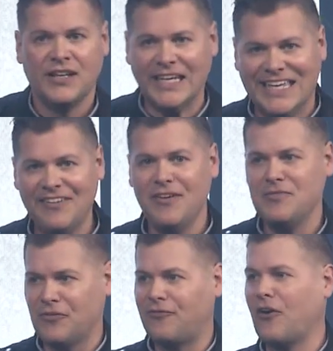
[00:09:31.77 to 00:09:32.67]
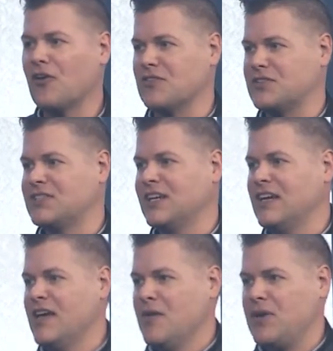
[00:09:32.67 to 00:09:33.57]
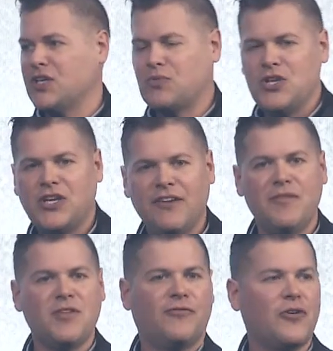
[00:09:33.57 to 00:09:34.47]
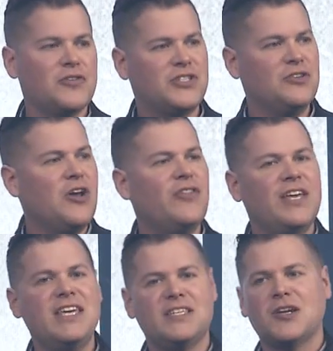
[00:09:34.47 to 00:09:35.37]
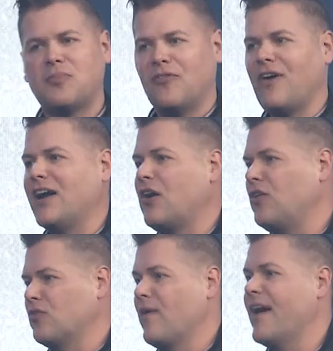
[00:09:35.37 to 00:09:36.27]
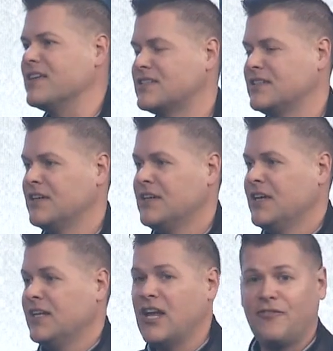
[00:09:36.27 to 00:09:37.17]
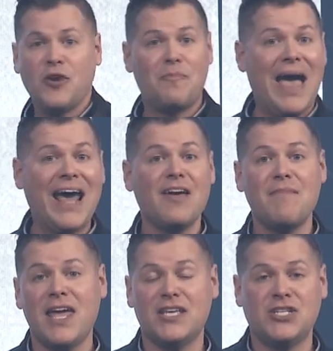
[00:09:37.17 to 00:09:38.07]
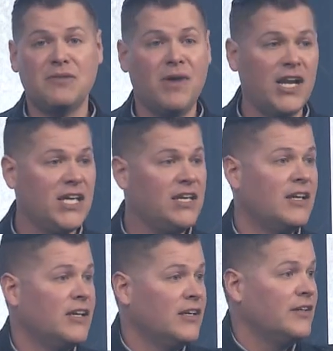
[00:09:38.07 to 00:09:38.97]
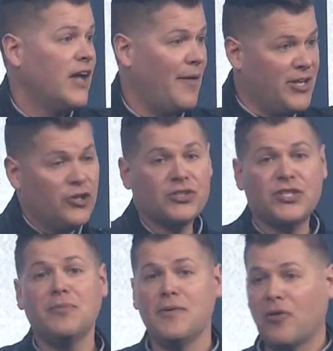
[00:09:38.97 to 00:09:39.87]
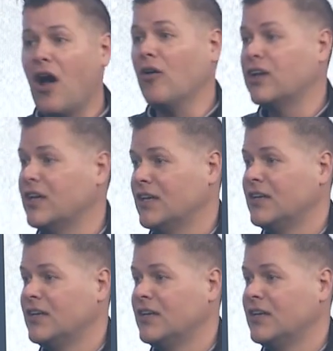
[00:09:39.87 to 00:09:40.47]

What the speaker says: Like, give him the first. Because when you give him the first, you know that he's going to provide all the rest. Now, if you're bad at managing money, I mean, you'll still be broke.